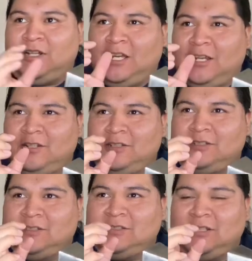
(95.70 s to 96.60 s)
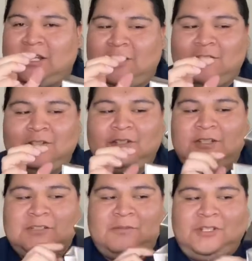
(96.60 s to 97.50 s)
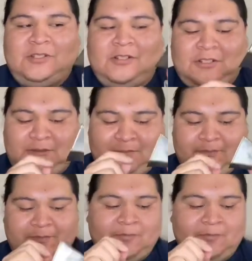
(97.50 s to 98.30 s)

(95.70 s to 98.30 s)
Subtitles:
iron hooks where you hook them.